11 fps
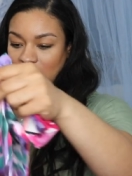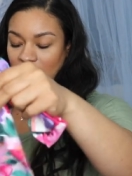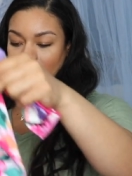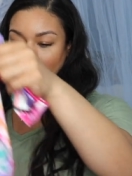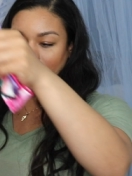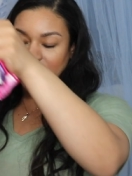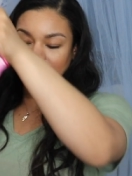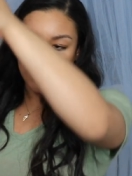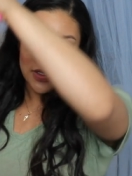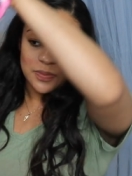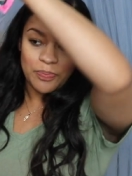um, this
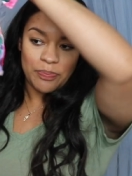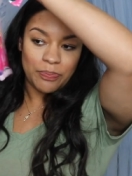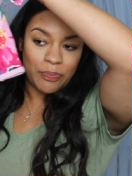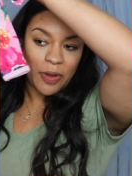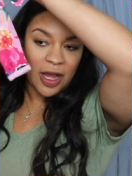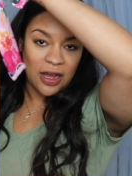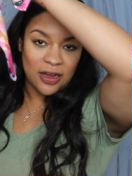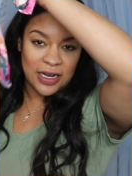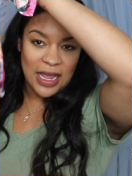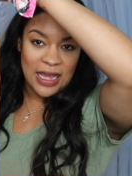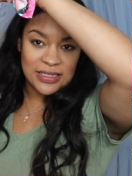was bought
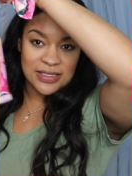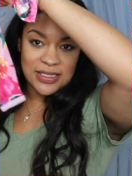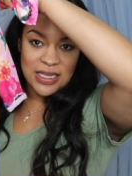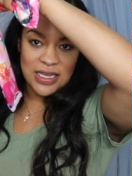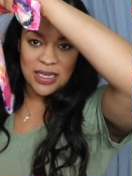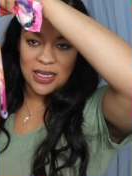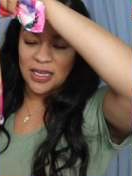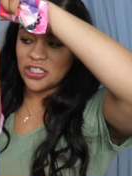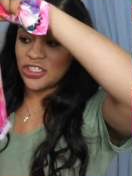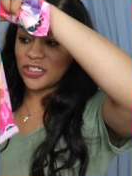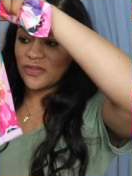on Etsy.
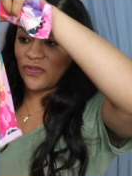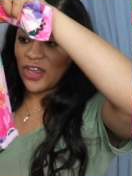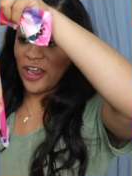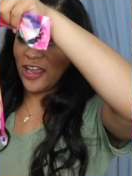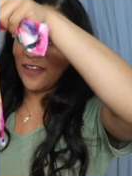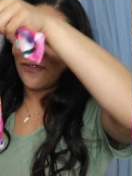It's just very,